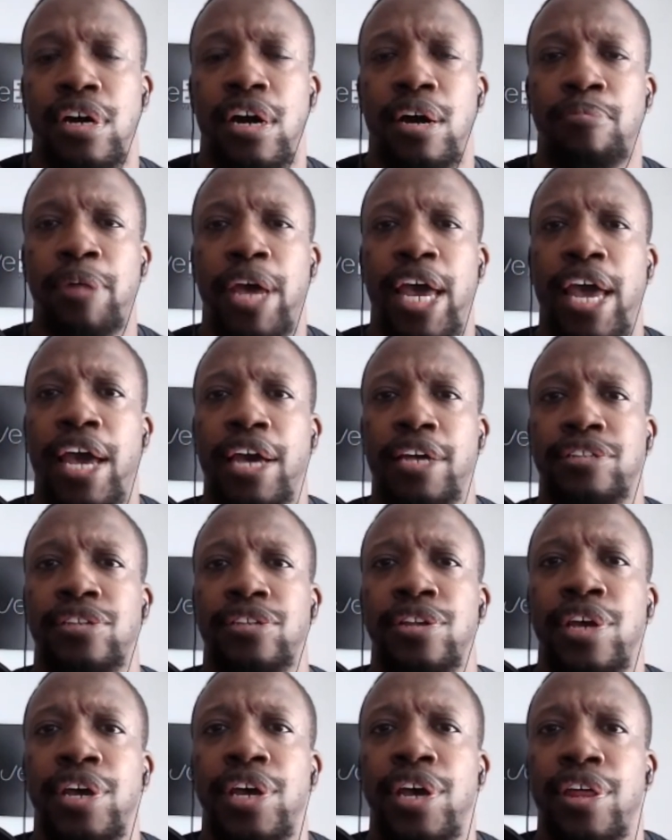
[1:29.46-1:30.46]
hacks
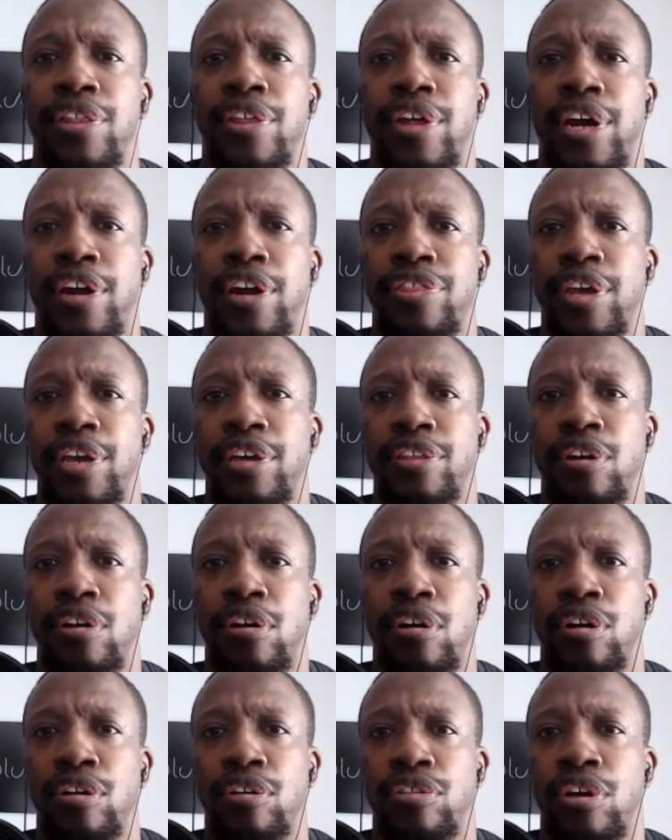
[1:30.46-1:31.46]
that I think
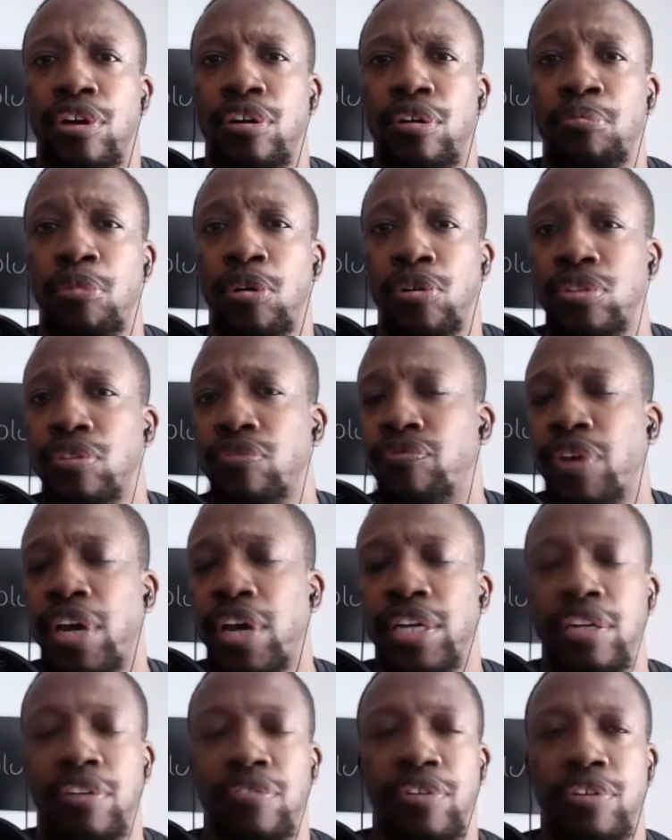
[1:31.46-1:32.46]
that are most
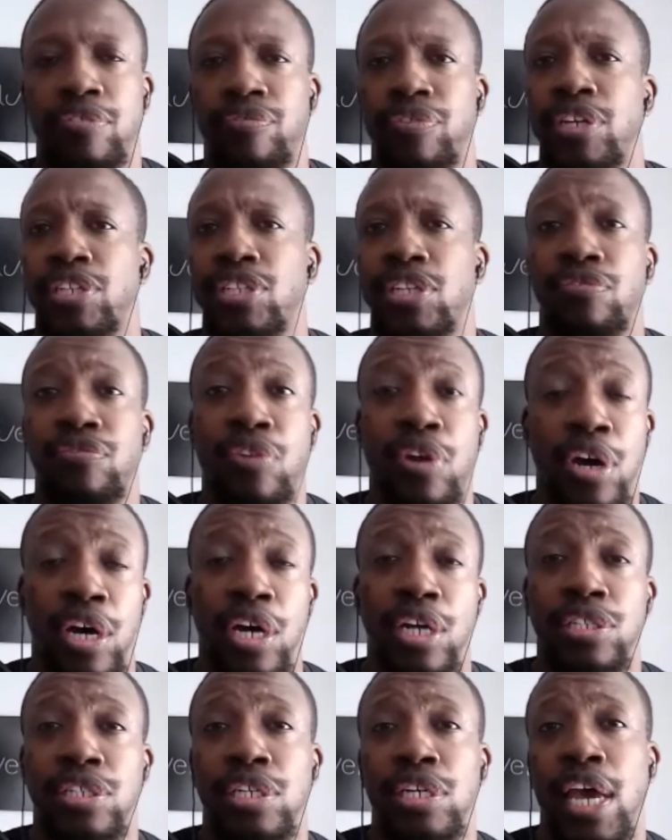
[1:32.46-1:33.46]
effective and efficient for
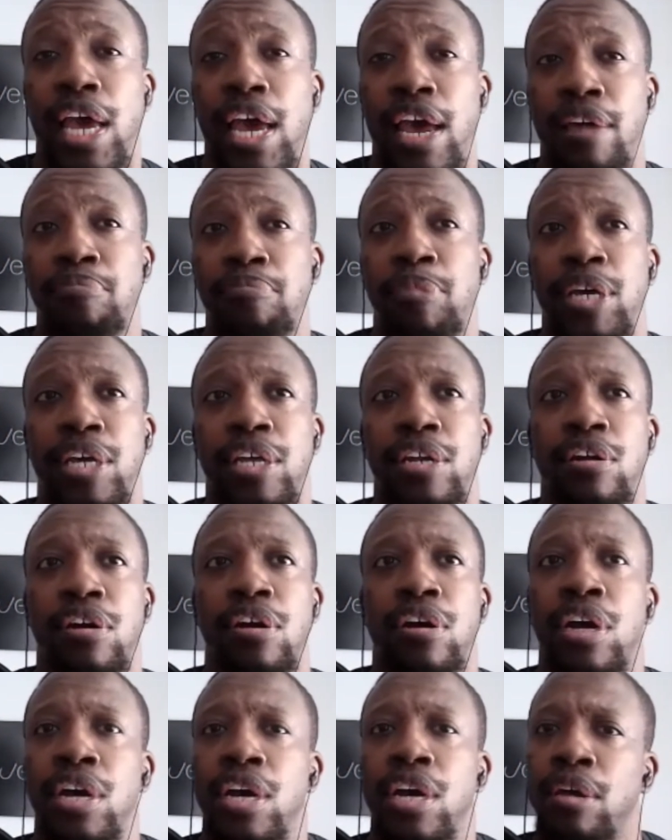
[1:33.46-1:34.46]
us and have been
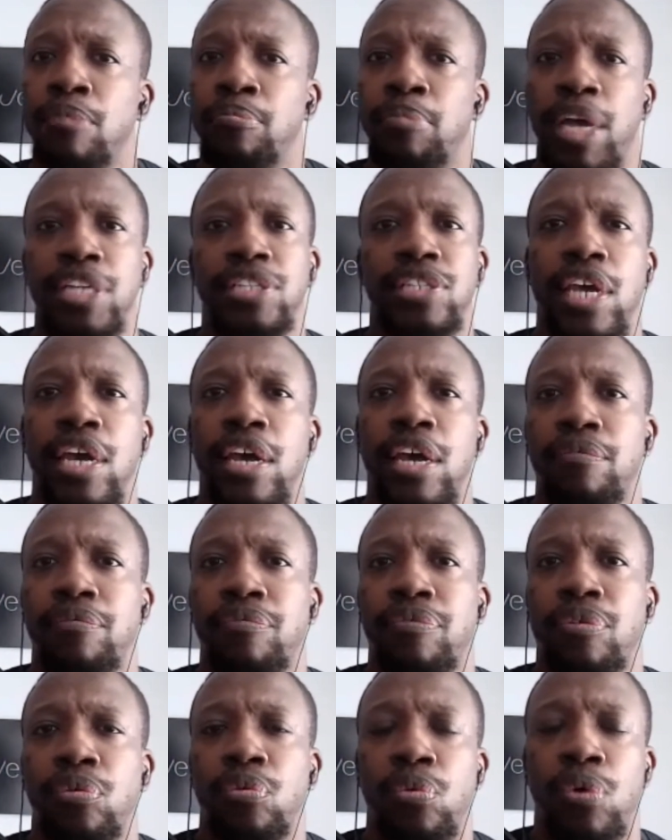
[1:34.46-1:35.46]
are Basecamp
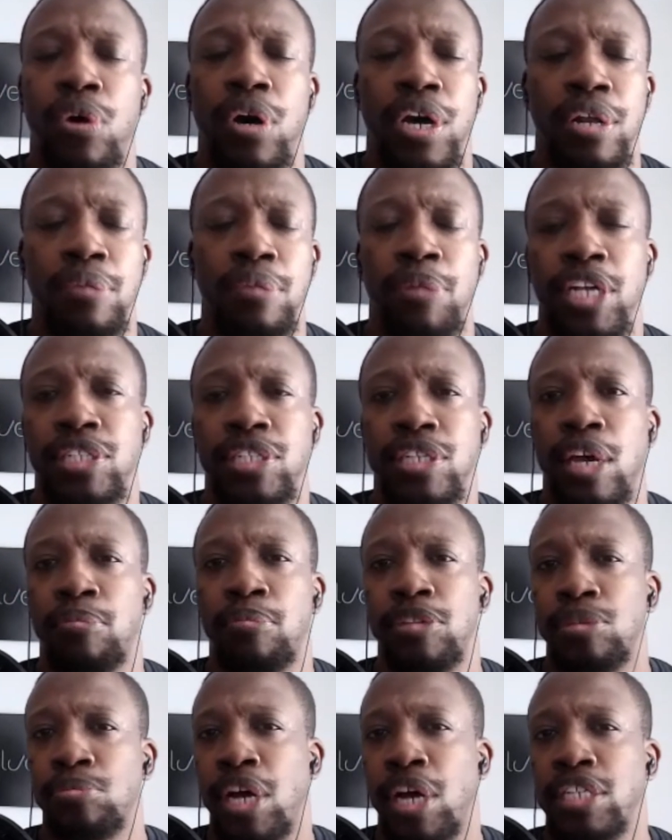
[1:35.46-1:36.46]
for one. Basecamp
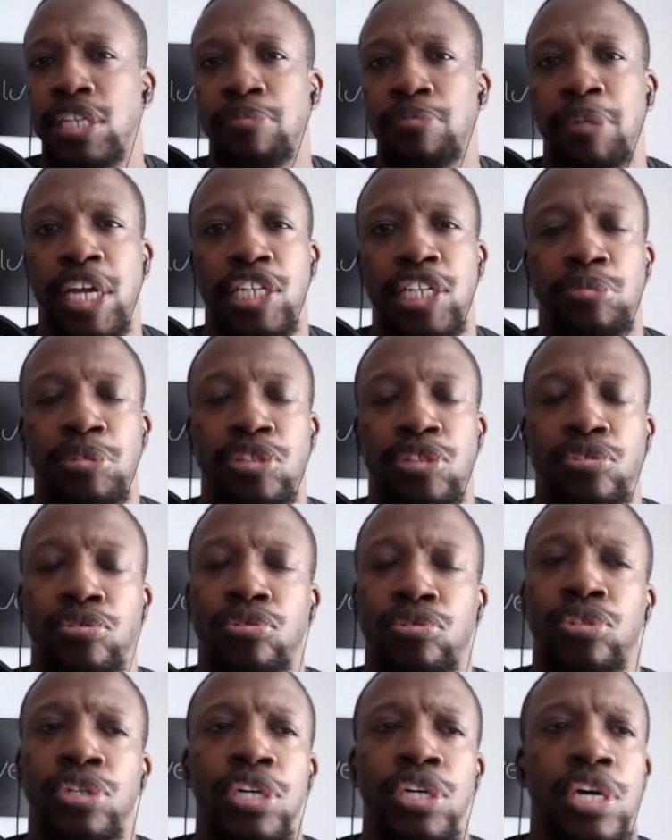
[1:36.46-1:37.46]
is a project management
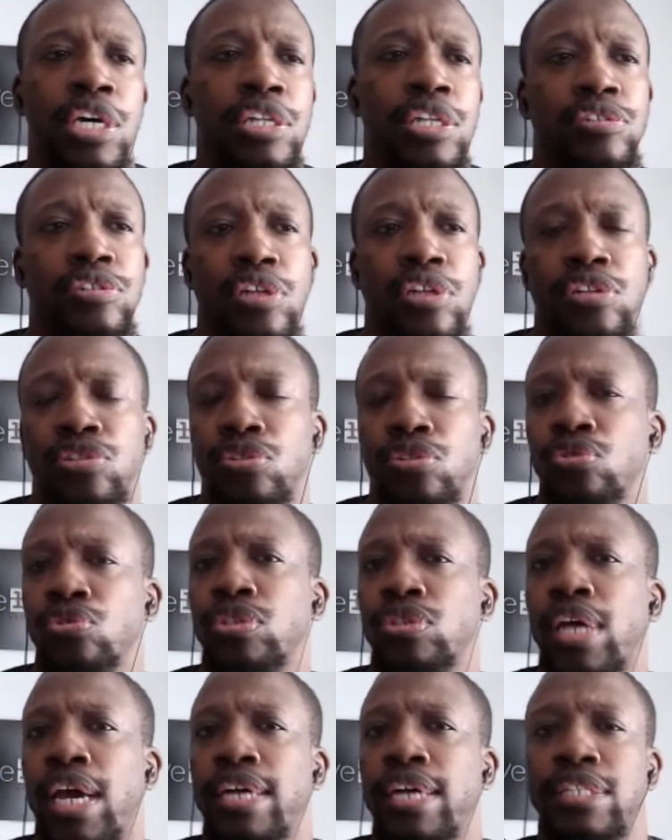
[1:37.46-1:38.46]
tool. There's other
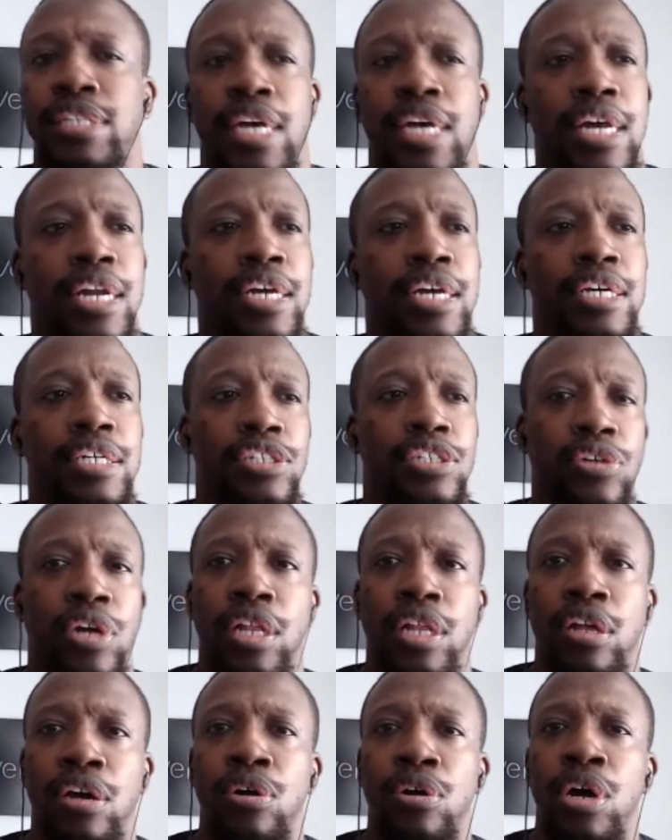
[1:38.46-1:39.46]
tools like Asana and
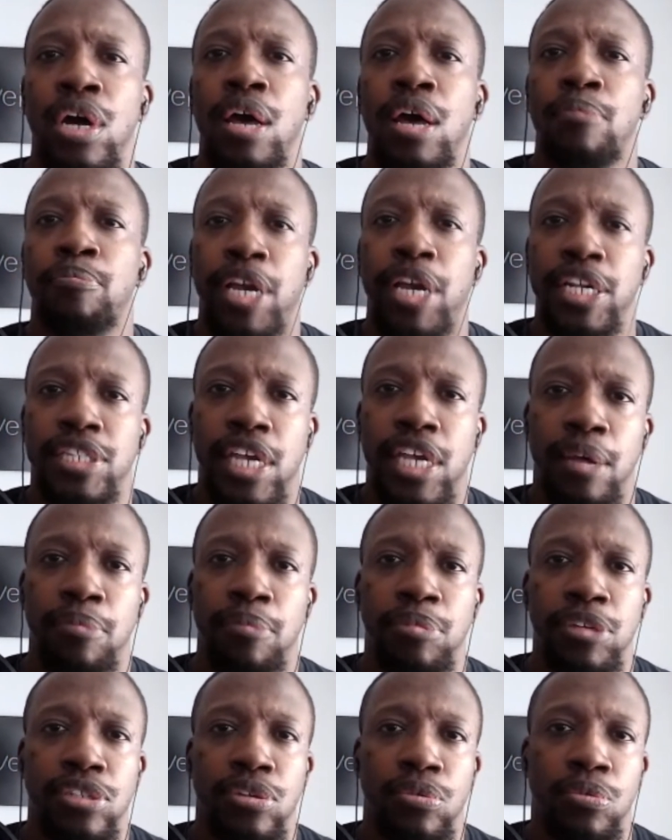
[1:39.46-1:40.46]
Trello. Basecamp
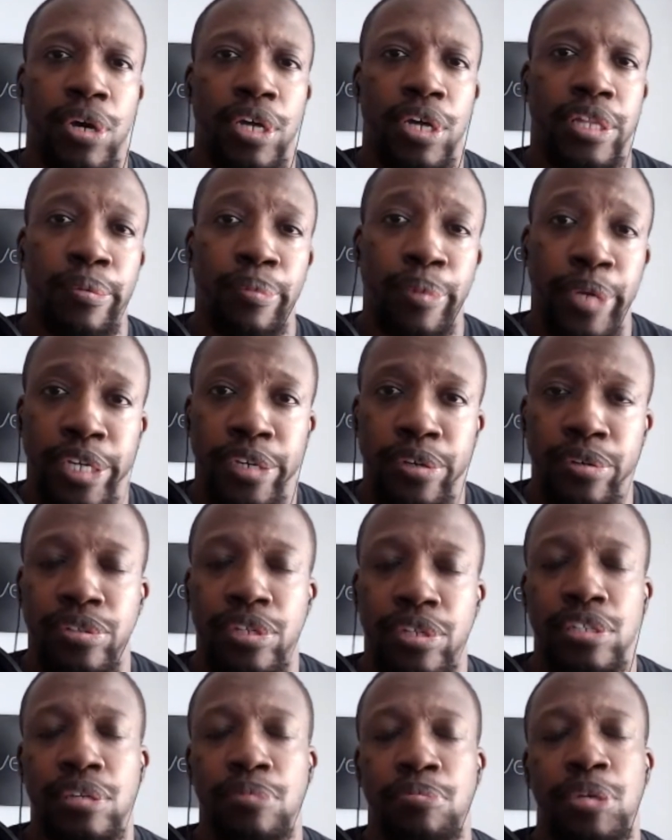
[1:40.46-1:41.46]
is the one that we use
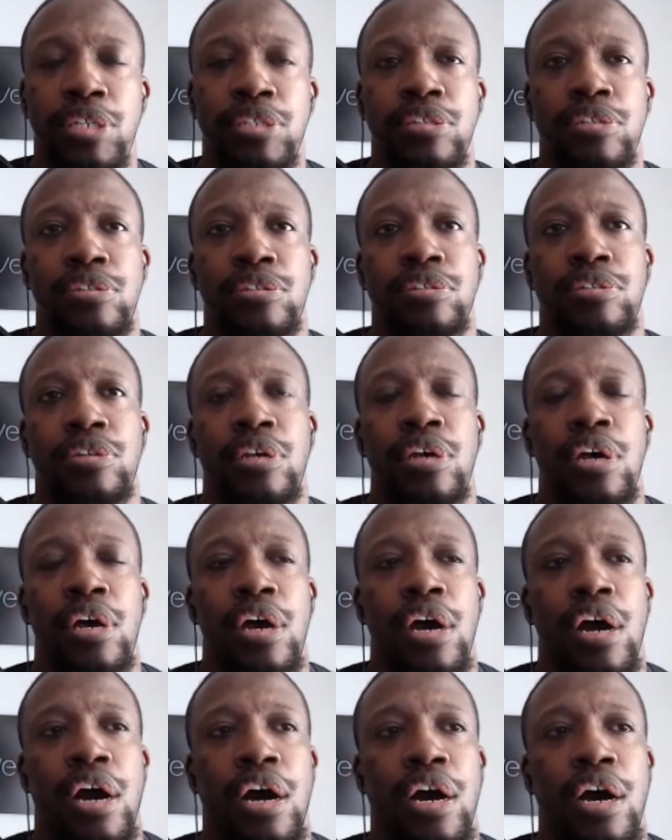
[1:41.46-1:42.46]
as a business,
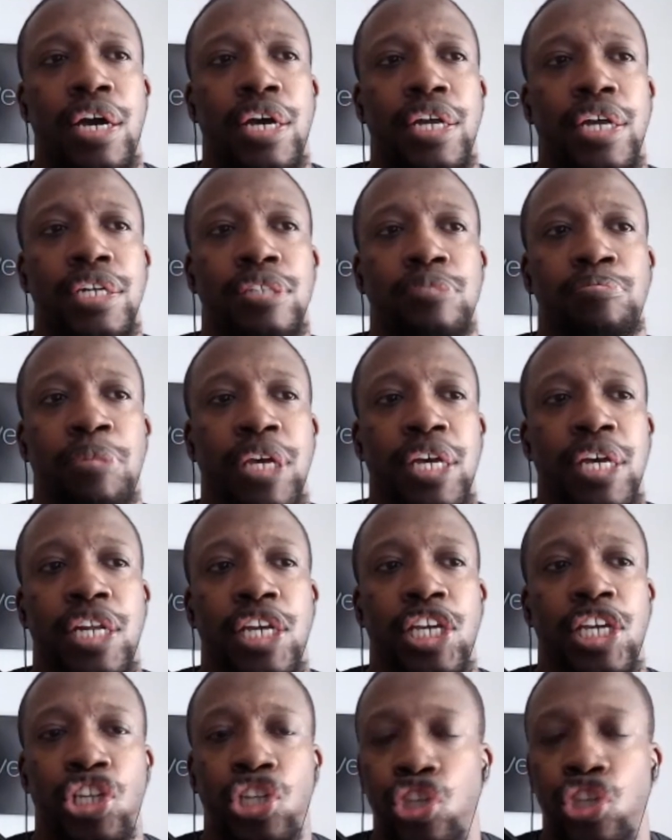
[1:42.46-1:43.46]
and it's been
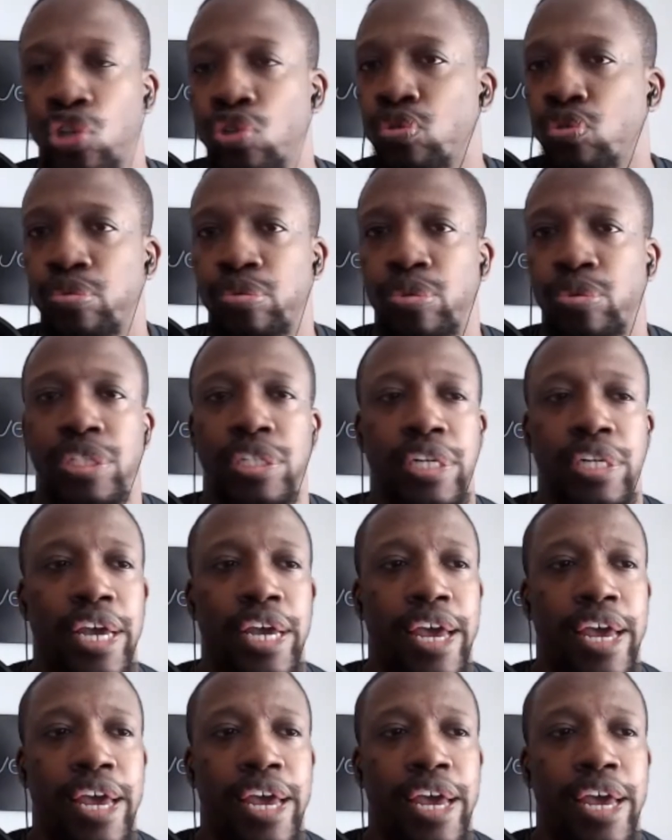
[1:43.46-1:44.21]
huge.